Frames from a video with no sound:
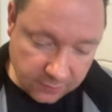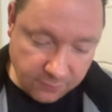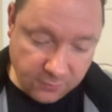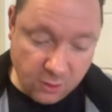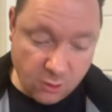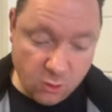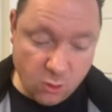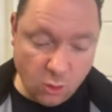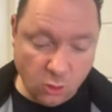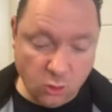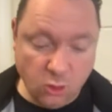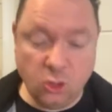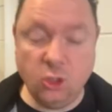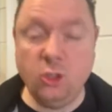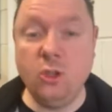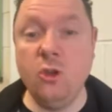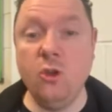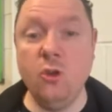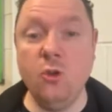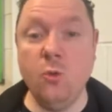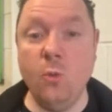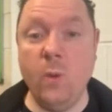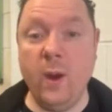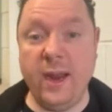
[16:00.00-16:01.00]
now got
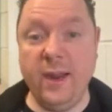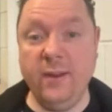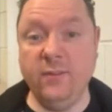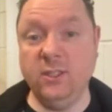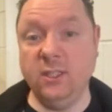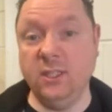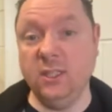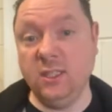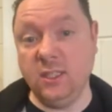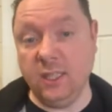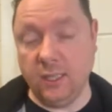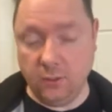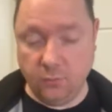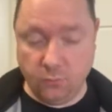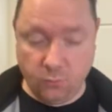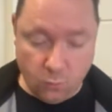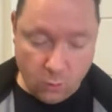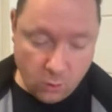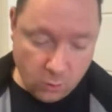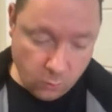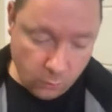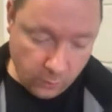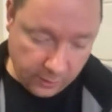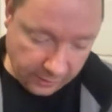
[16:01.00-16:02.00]
two waves instead of
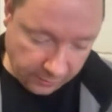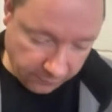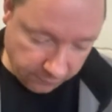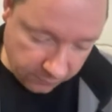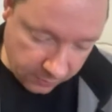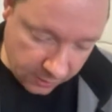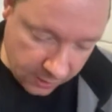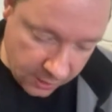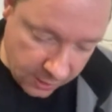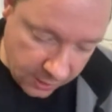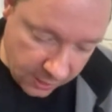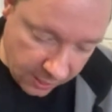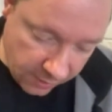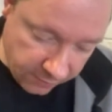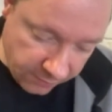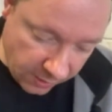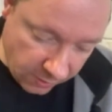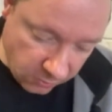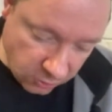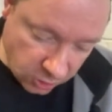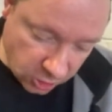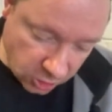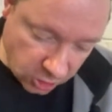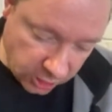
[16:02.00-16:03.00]
one wave. If I
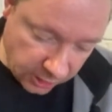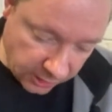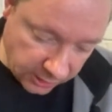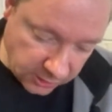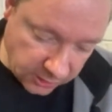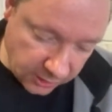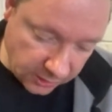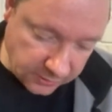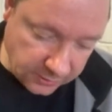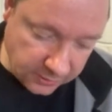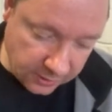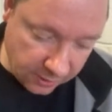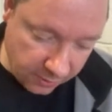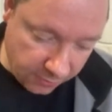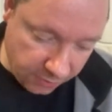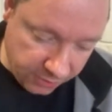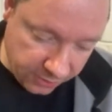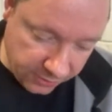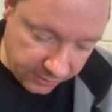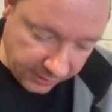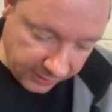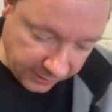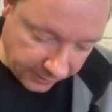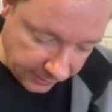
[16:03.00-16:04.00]
was to change that to a
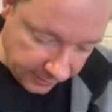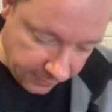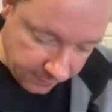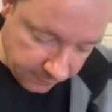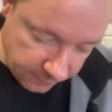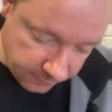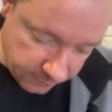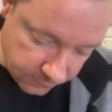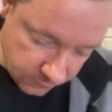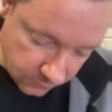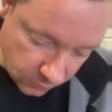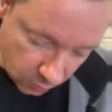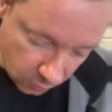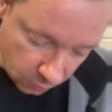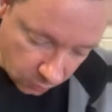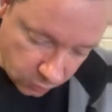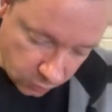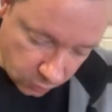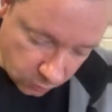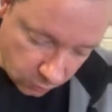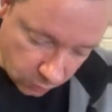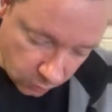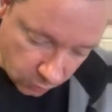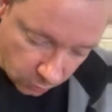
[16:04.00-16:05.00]
3,
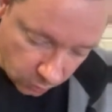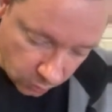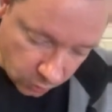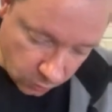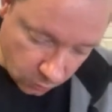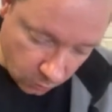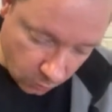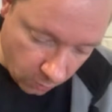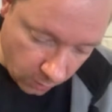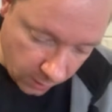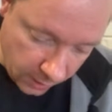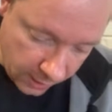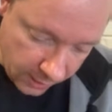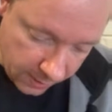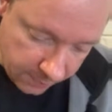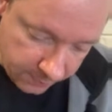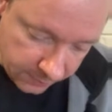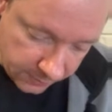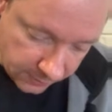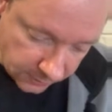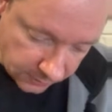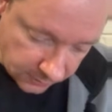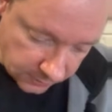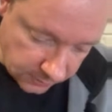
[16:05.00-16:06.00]
notice what
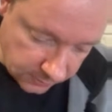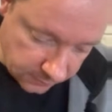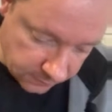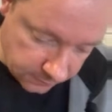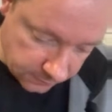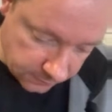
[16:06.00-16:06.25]
happens.